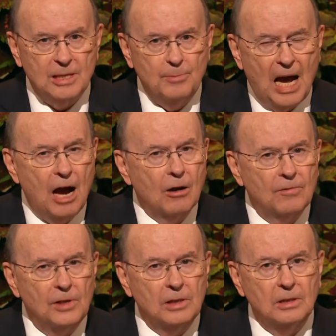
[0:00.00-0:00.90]

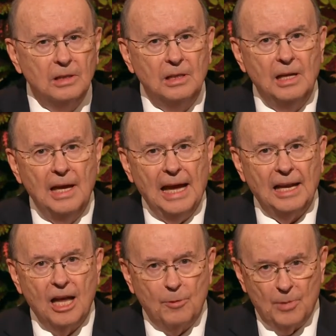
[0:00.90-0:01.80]
powerful
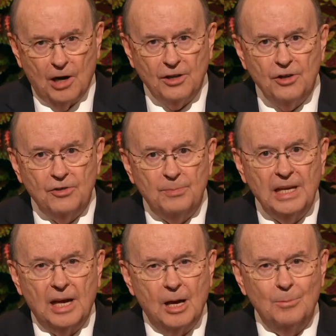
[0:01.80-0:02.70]
and help our youth
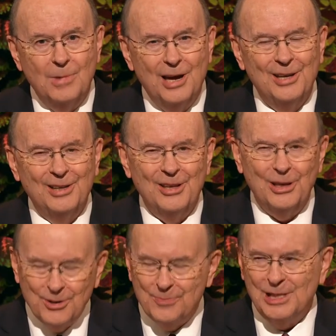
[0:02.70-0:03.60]
become the
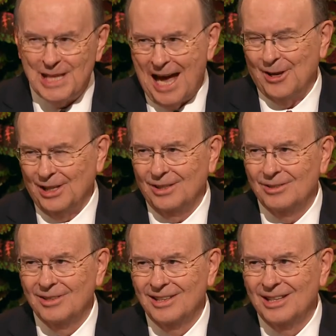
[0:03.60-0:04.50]
youth battalion
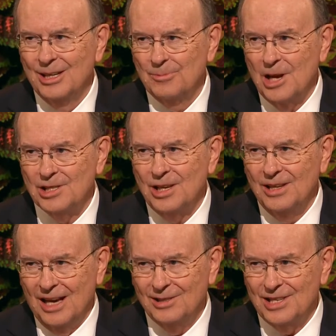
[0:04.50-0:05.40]
President
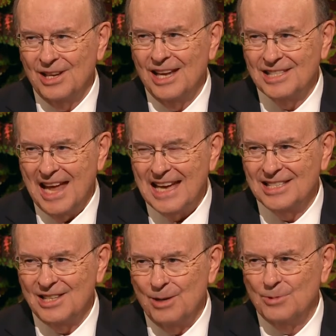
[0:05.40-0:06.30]
Nelson has
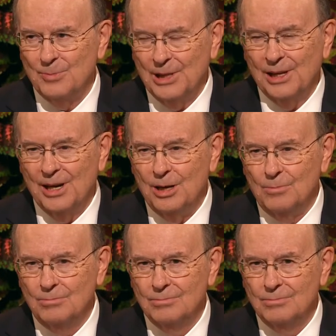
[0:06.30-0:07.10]
asked them to become.